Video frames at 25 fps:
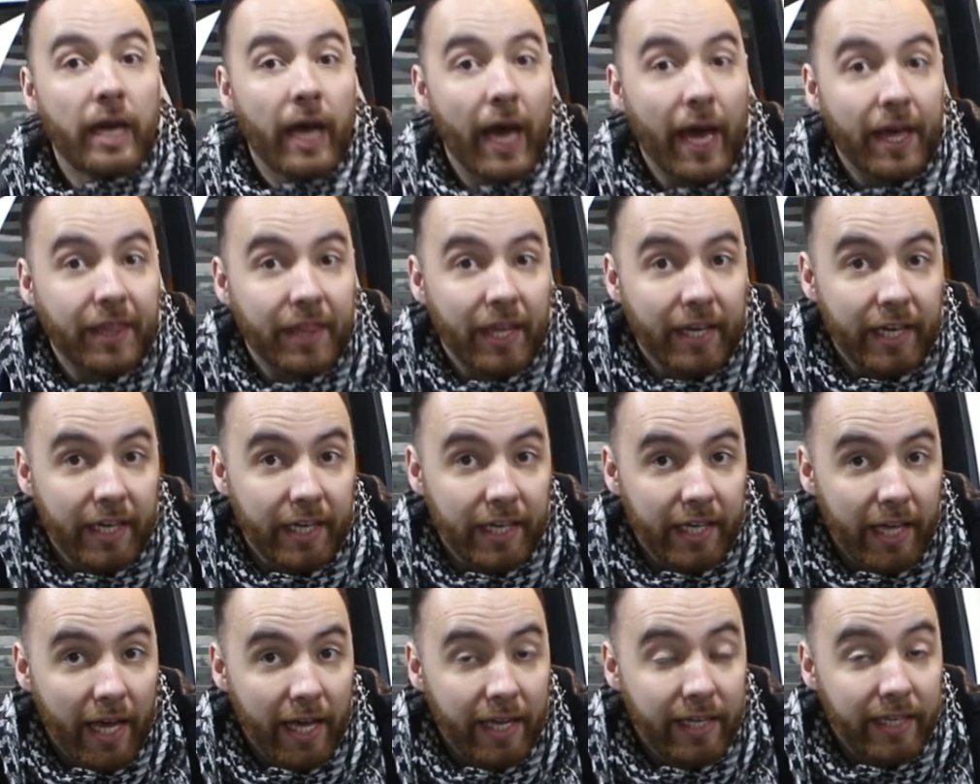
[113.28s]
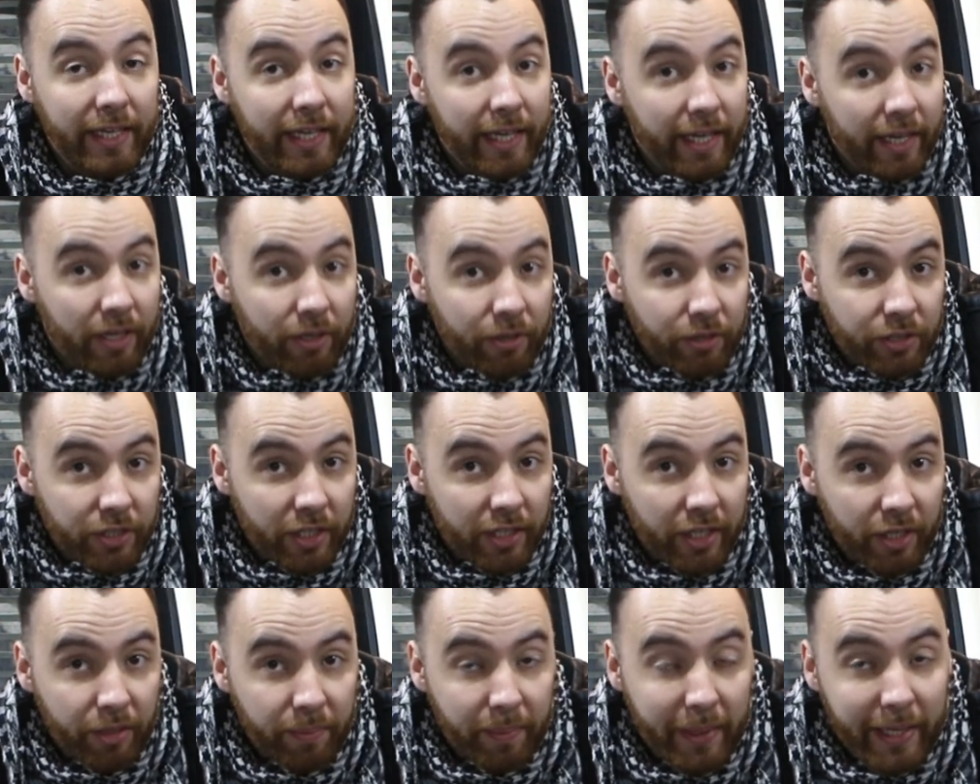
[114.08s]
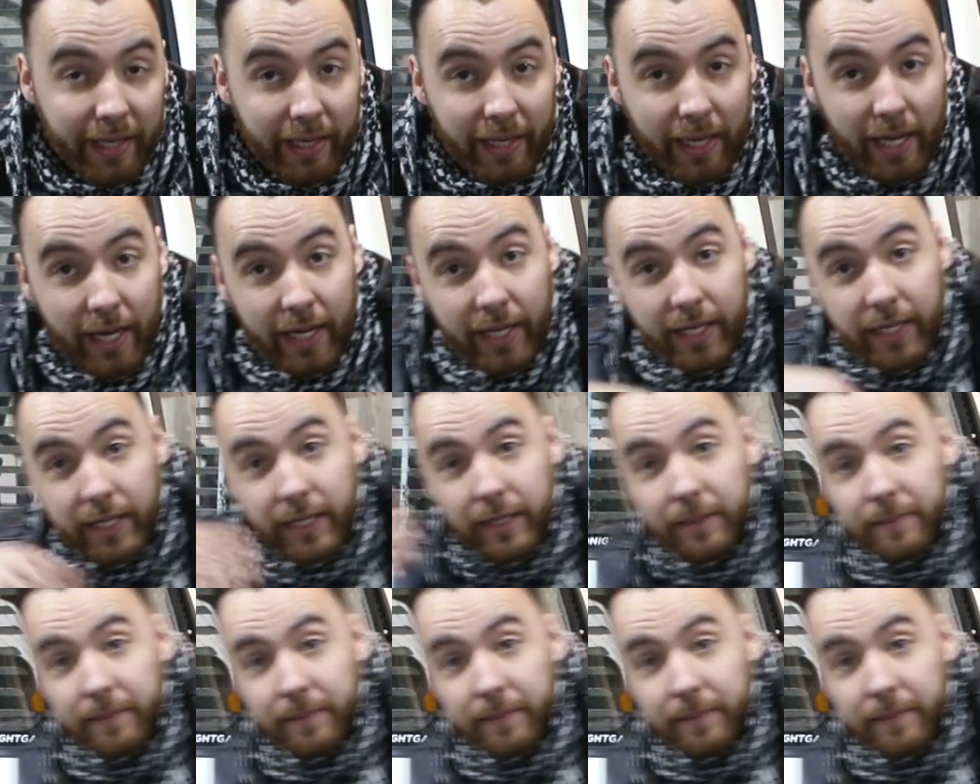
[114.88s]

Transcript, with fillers: And then in the end it looks a little bit like